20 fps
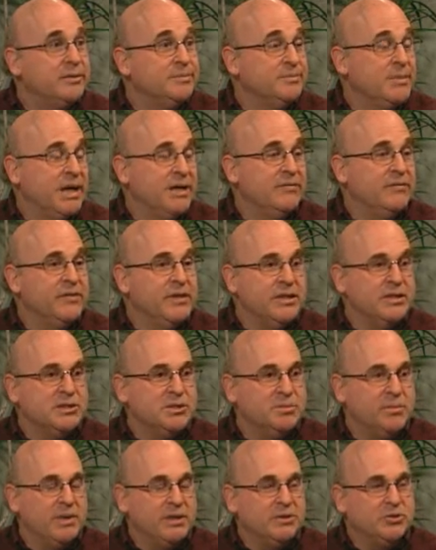I
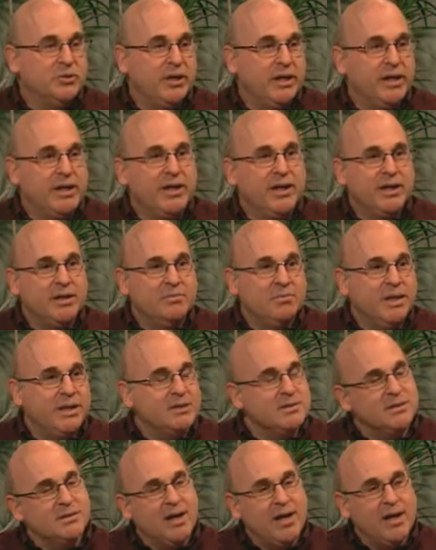finished my training at
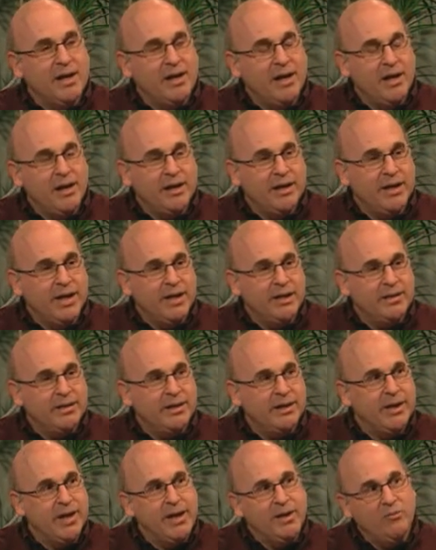Mount Sinai and
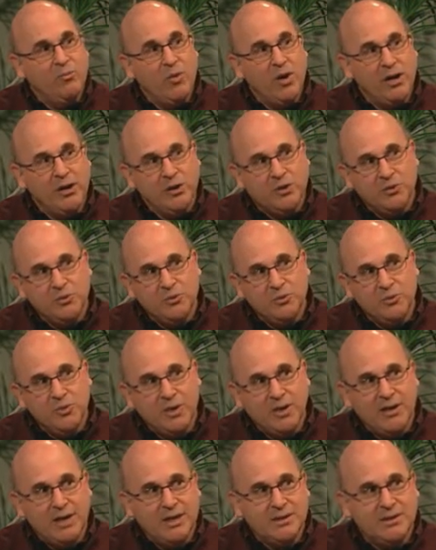at NYU,
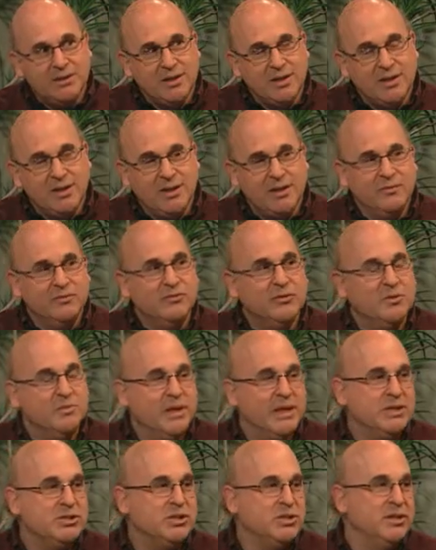where I studied
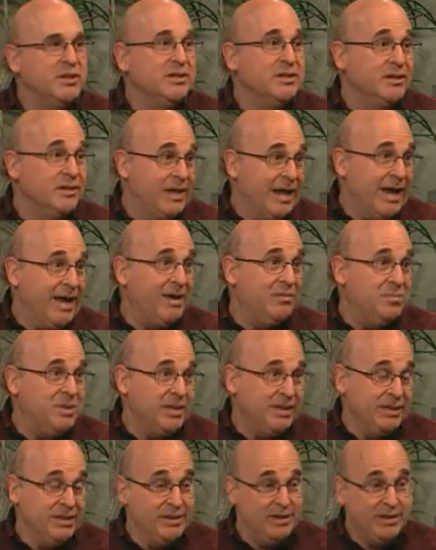inflammation in the lab and in the